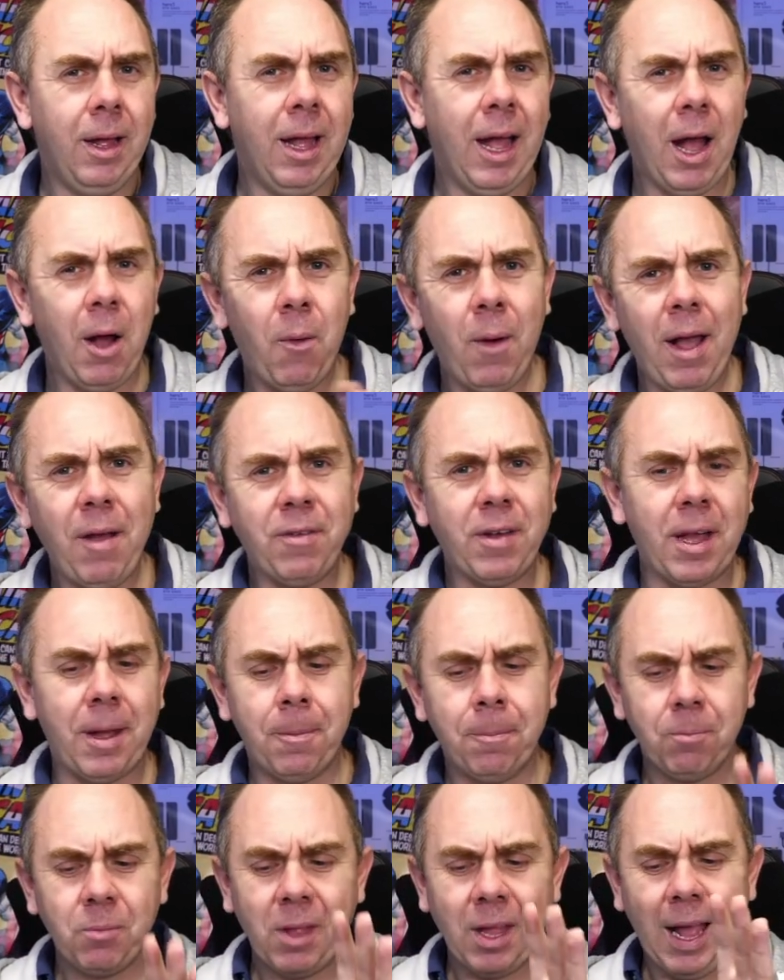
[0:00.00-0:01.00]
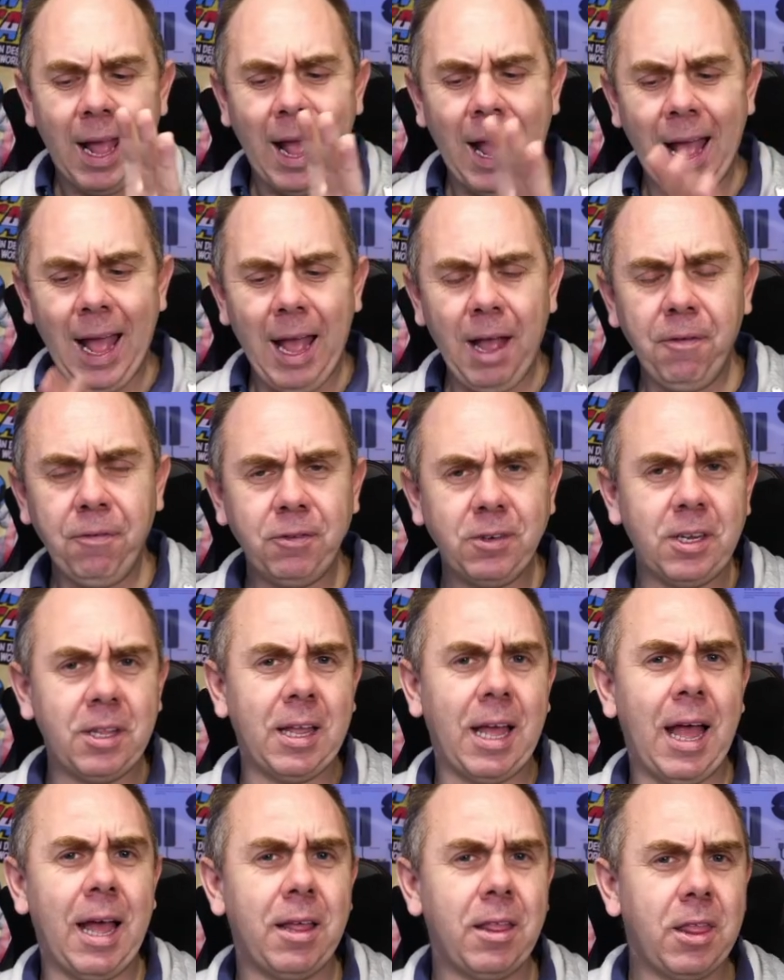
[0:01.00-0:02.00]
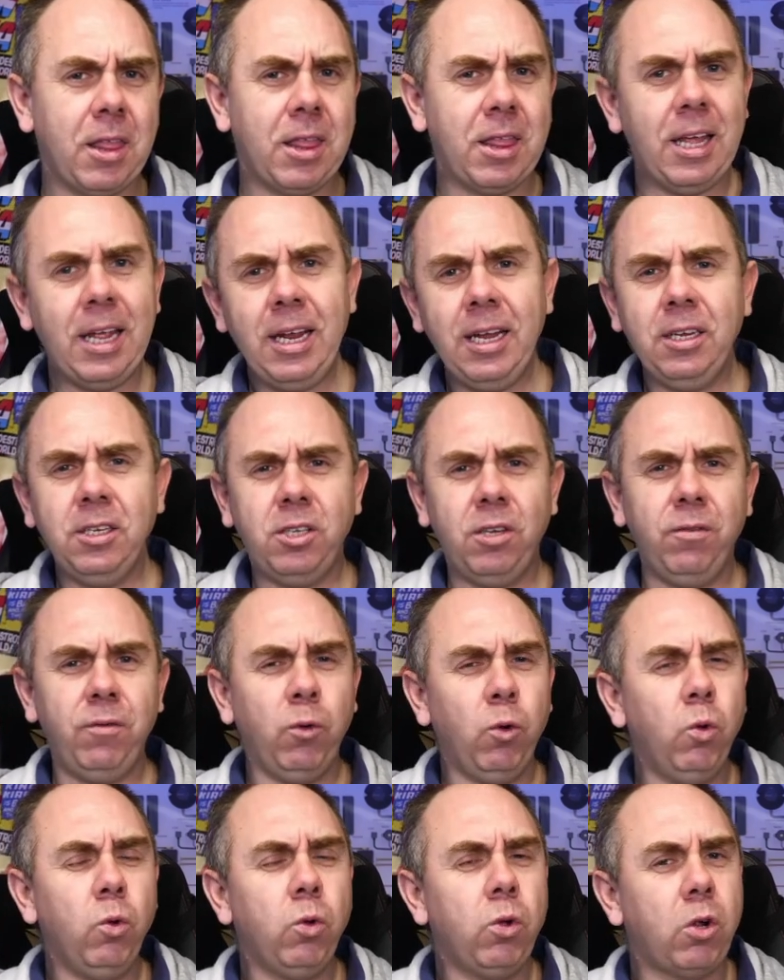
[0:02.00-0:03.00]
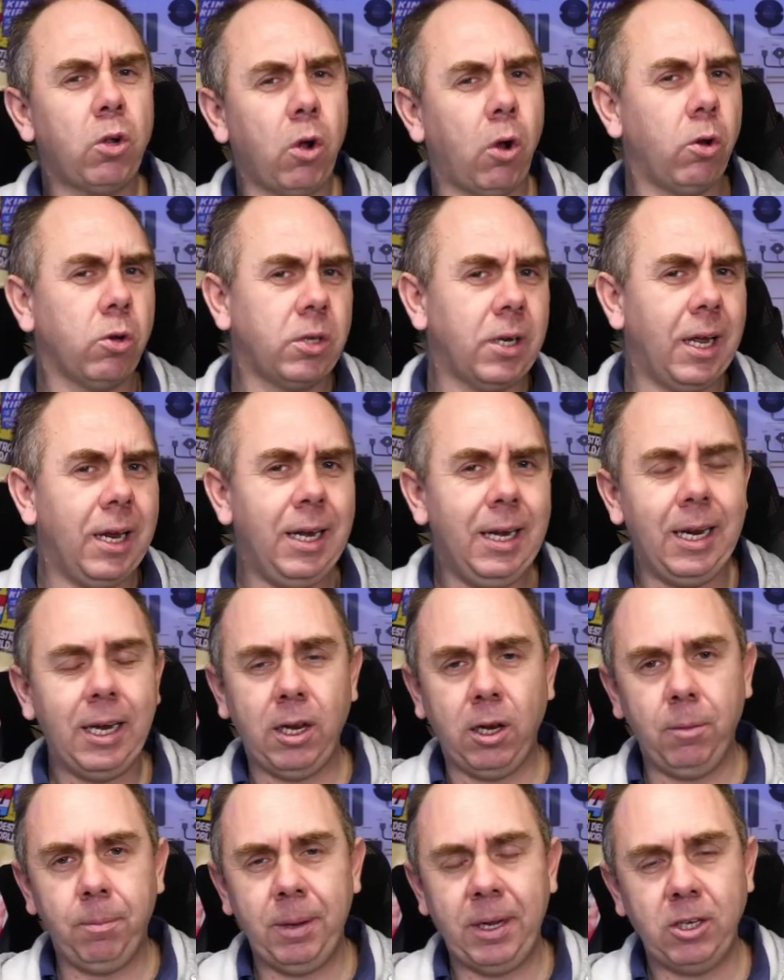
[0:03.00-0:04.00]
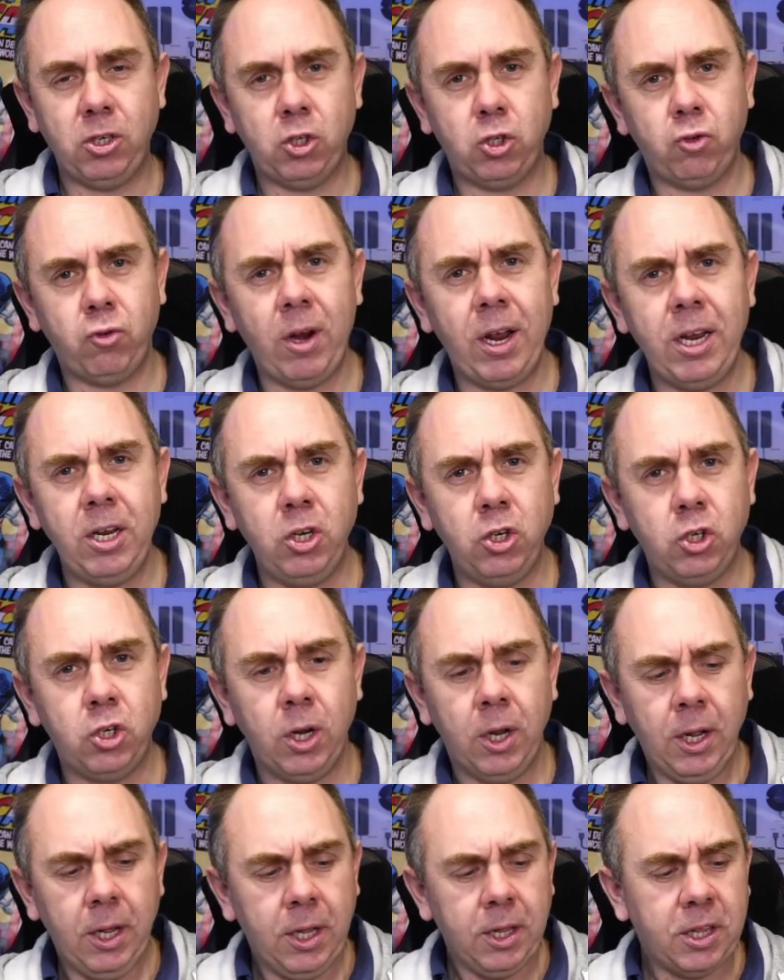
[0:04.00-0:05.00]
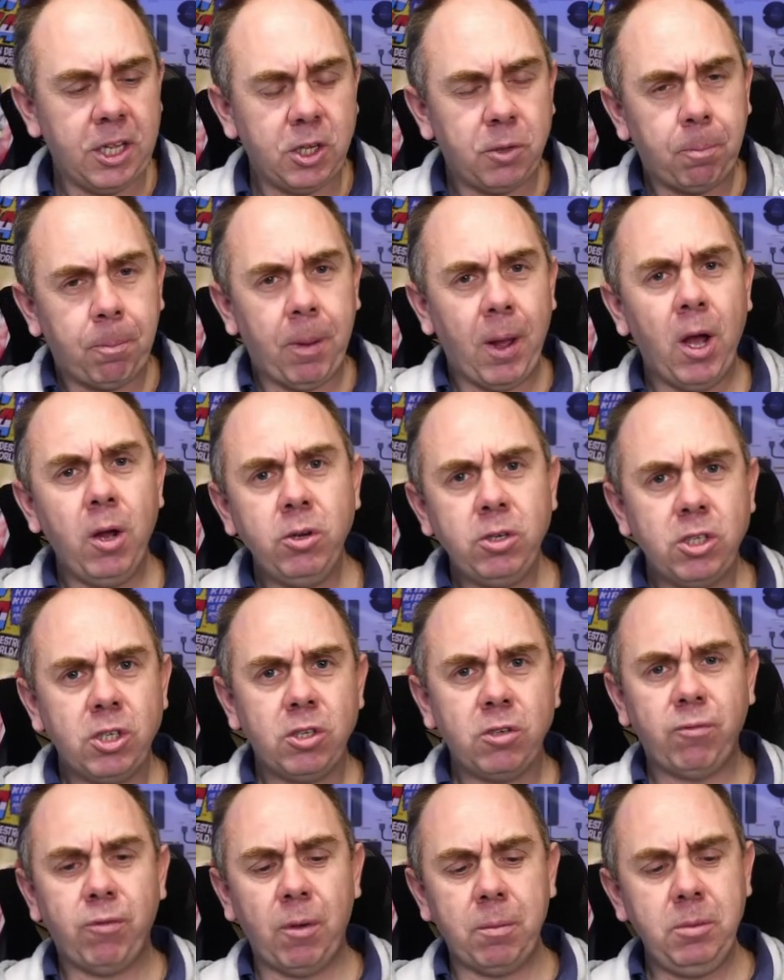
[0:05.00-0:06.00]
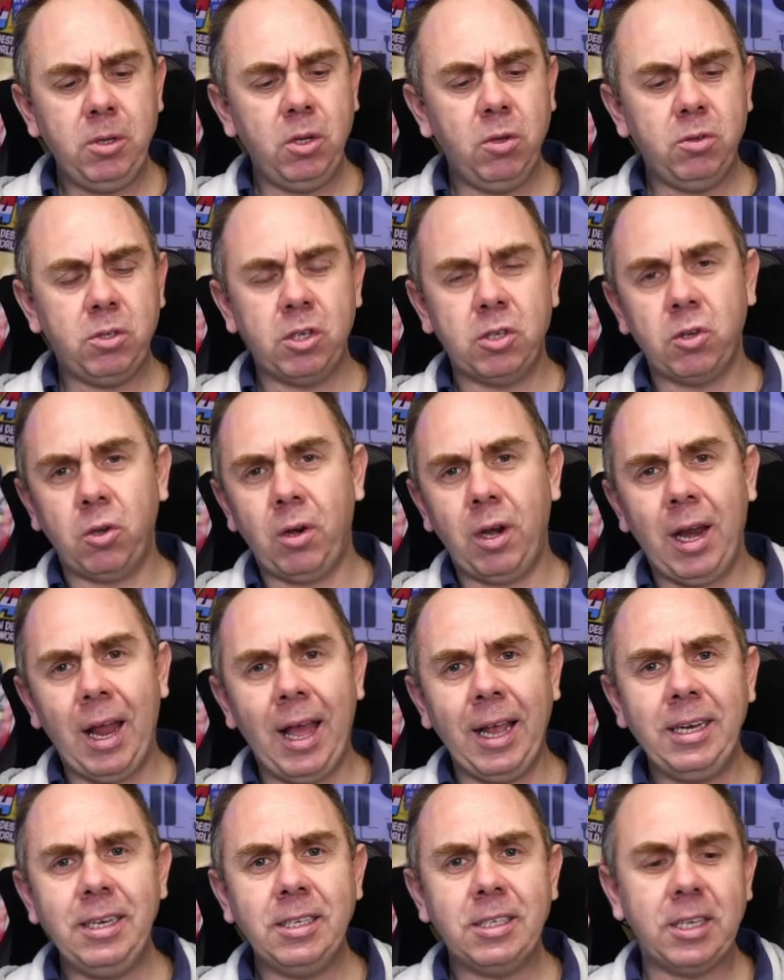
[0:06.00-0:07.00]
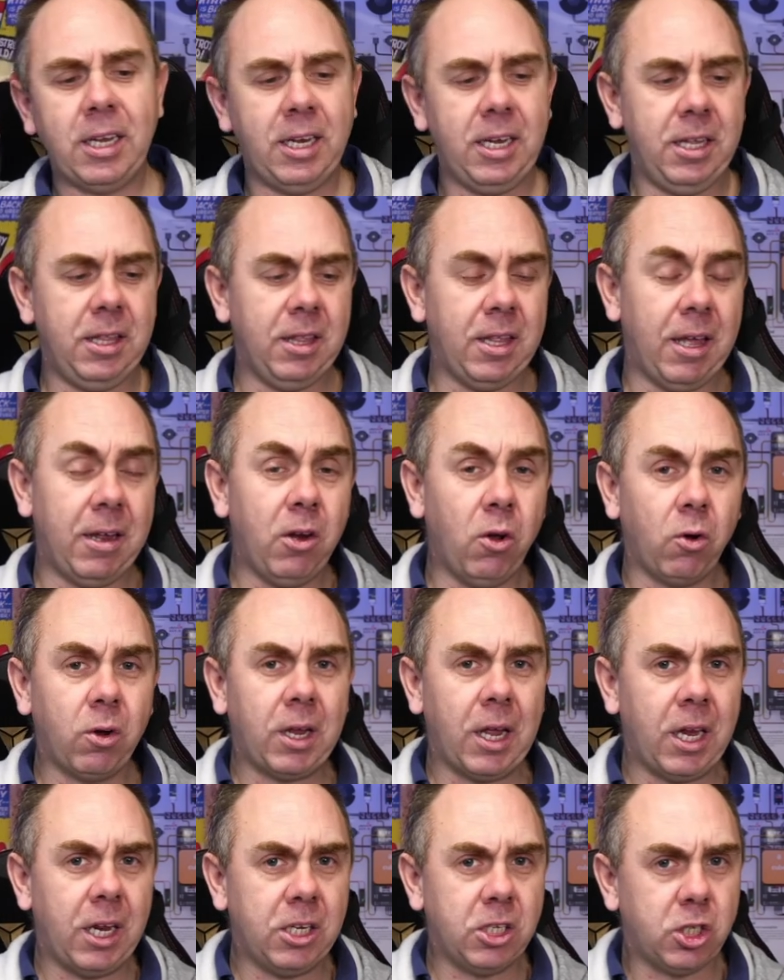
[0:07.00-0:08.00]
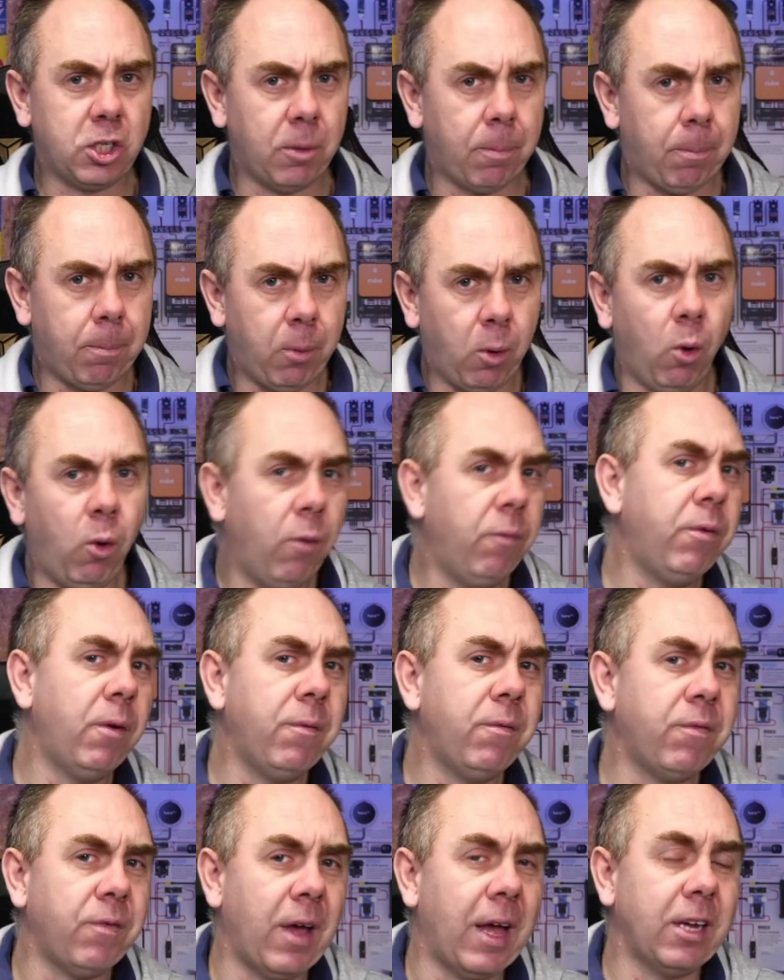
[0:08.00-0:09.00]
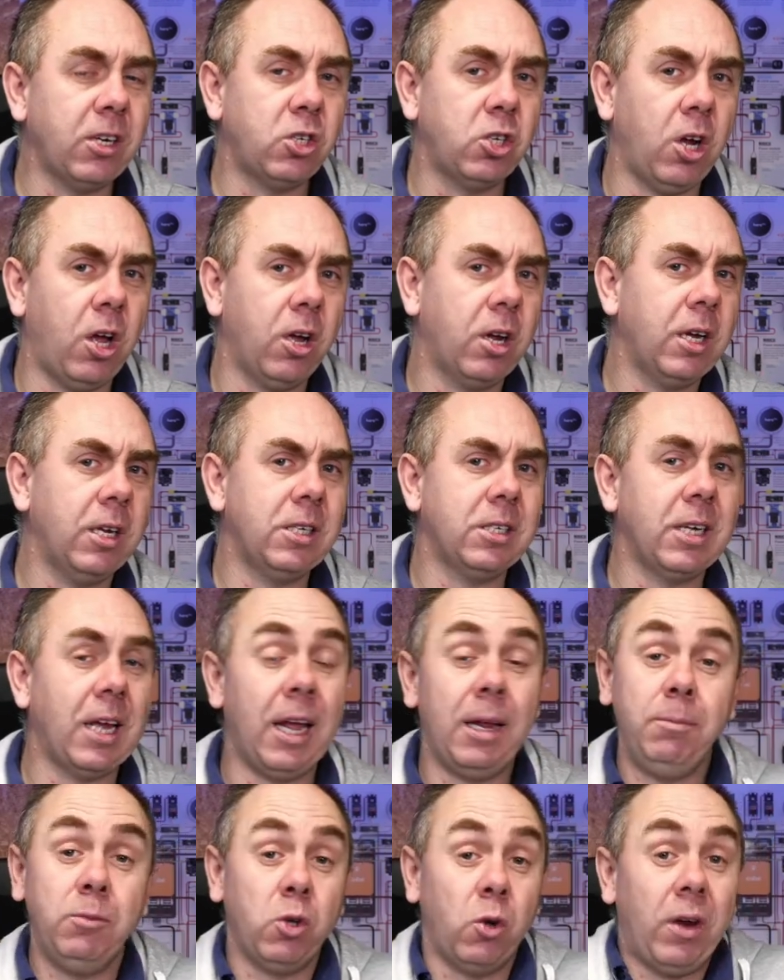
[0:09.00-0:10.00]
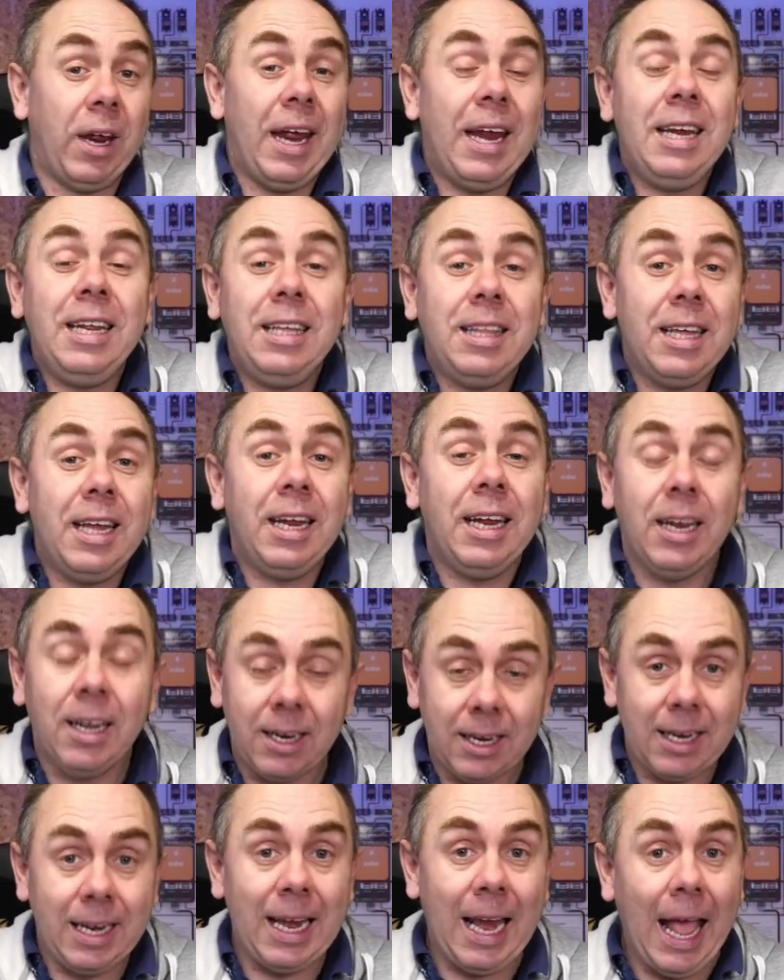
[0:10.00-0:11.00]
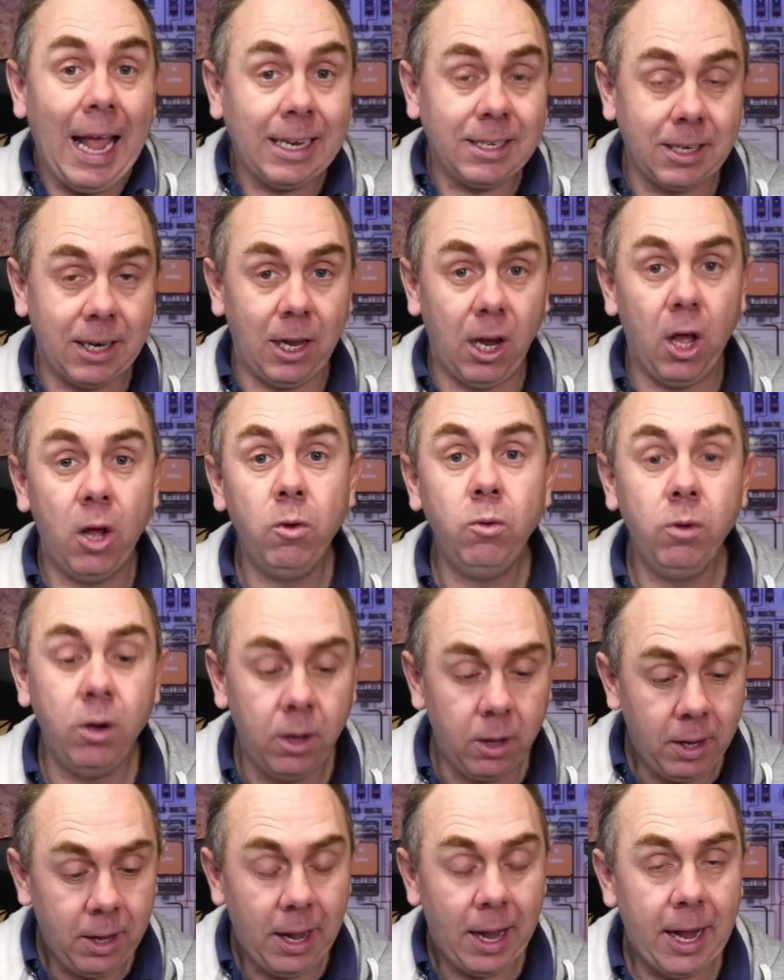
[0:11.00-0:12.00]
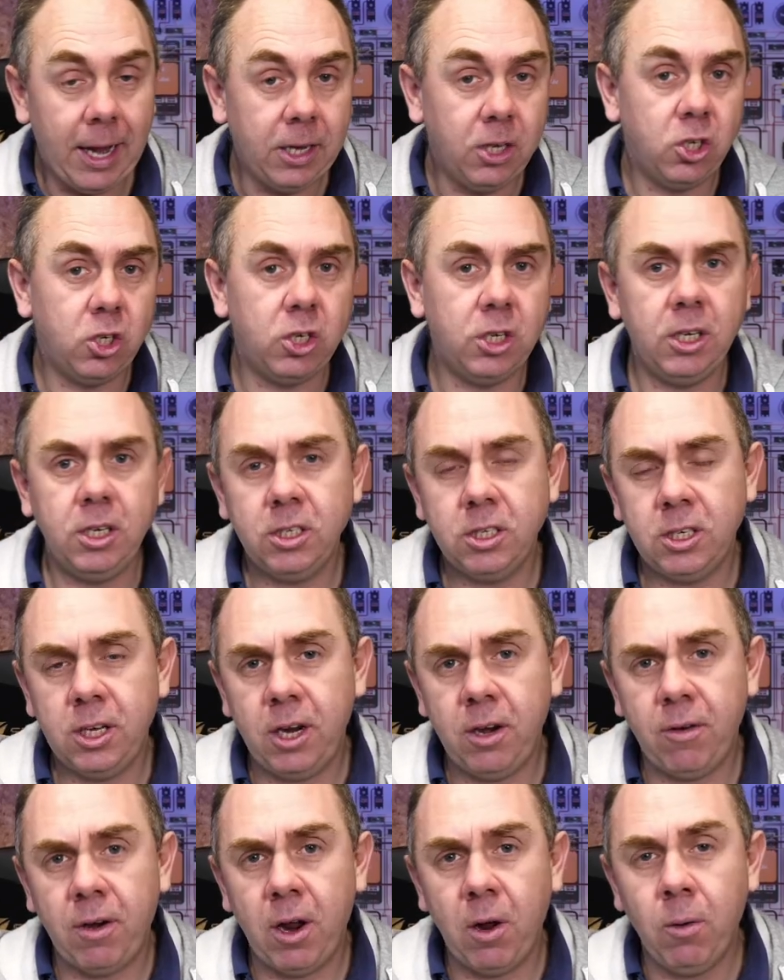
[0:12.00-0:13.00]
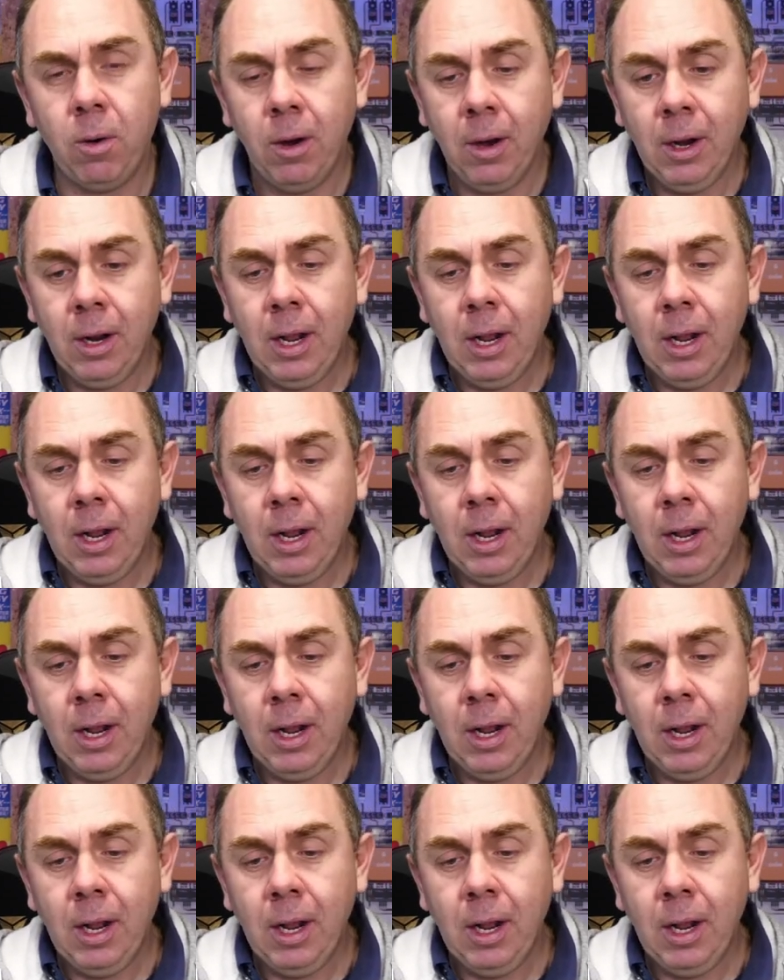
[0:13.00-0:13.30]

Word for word: However, after that, things have all got a little bit strange. There's posts from users online saying they're not getting support from Fat Shark at times on anything, let alone HDZero.